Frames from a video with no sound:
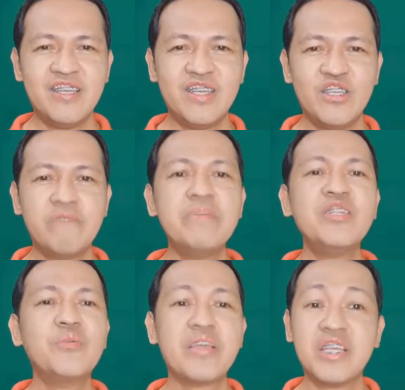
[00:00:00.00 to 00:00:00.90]
You have been
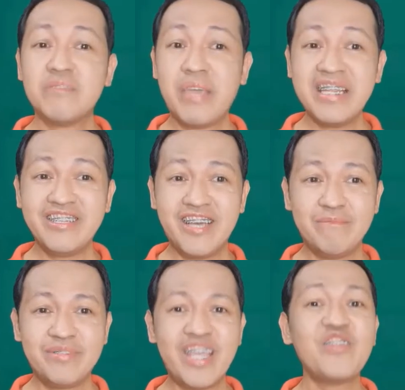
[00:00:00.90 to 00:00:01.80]
doing this many
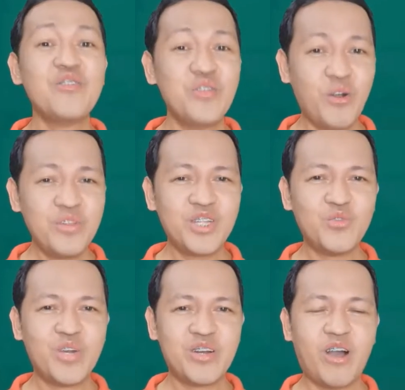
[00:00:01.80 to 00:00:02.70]
times and you know that
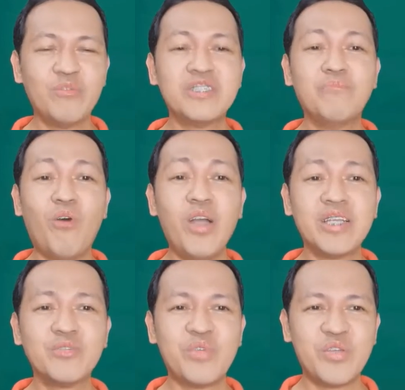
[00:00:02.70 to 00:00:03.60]
water always
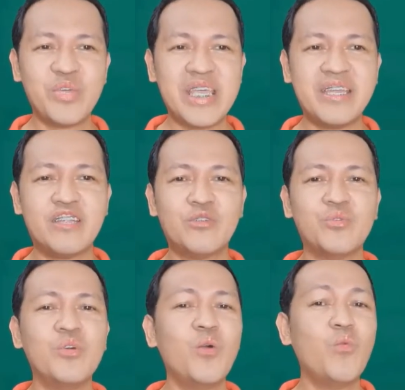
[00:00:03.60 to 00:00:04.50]
boils when you heat it
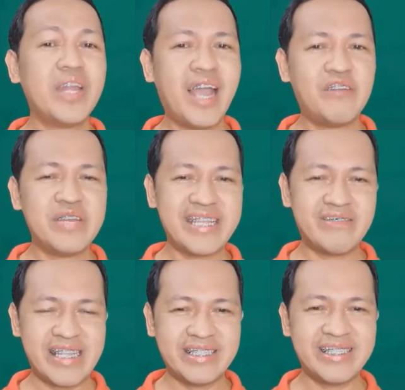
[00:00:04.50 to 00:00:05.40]
to 100
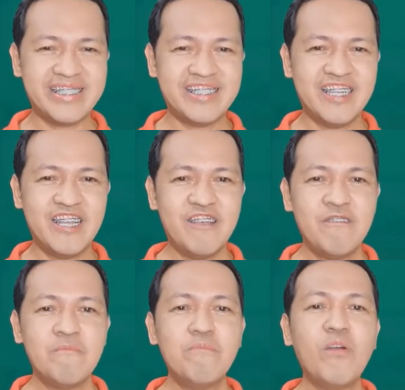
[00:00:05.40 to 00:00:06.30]
degrees.
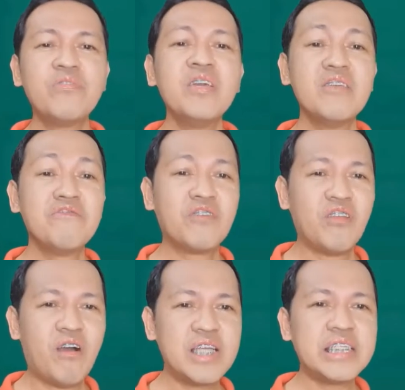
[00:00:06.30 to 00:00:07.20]
Both the if
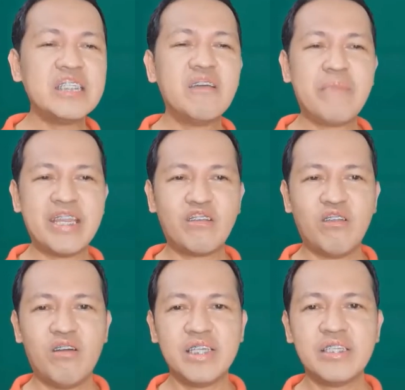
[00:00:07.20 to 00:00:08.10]
clause and the main
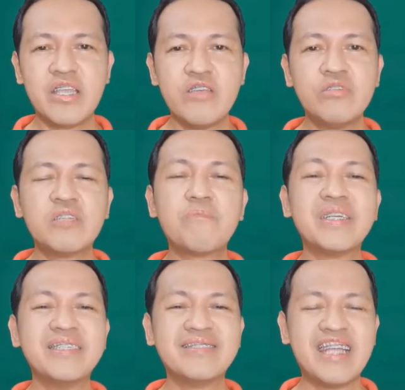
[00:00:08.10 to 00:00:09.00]
clause use the
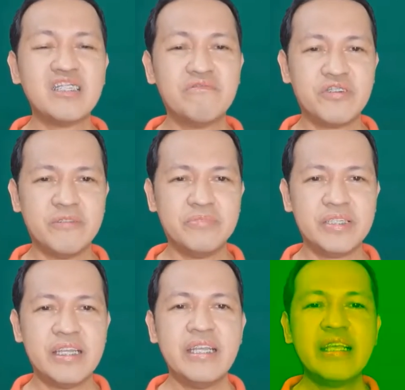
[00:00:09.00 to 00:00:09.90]
present tense
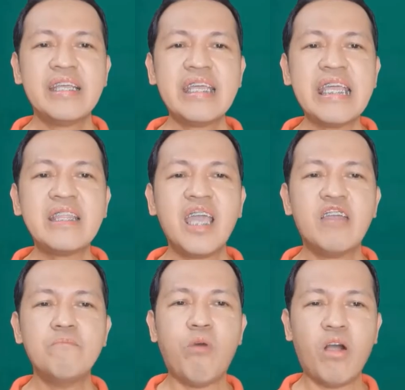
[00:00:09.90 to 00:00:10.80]
verbs. Heat
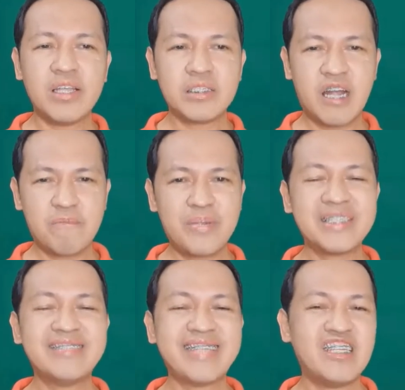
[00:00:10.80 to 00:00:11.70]
and boils are
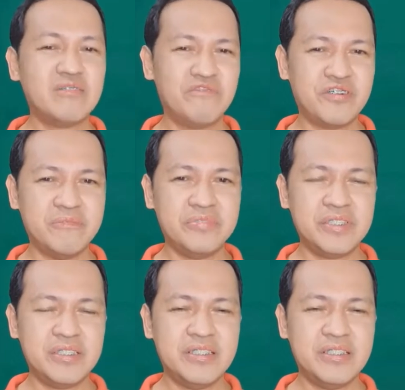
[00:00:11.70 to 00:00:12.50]
present tense verbs.